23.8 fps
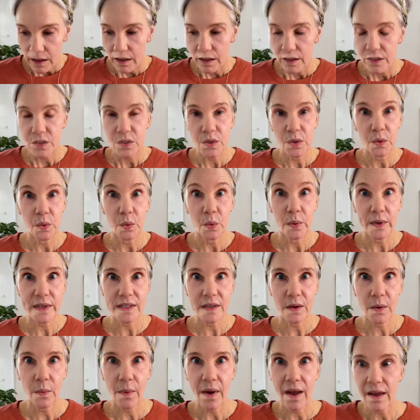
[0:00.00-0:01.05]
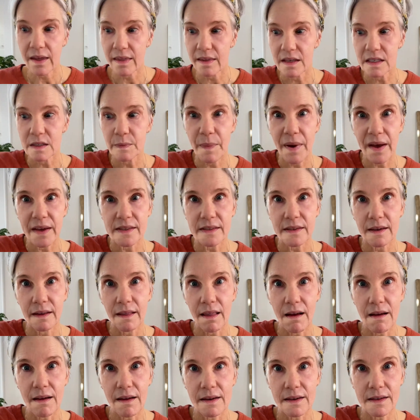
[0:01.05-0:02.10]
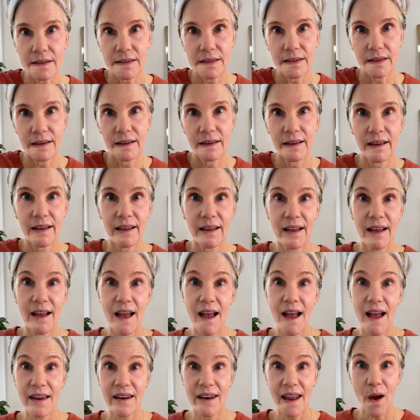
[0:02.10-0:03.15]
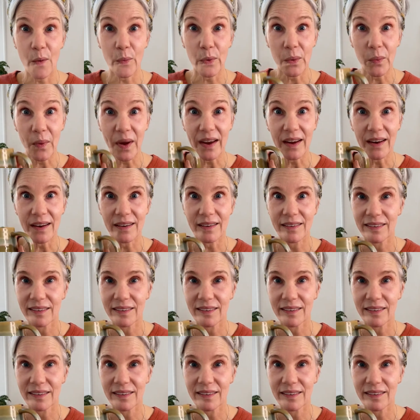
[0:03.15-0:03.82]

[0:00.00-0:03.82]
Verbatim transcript: to whisk away these pesky lines. And now we wait.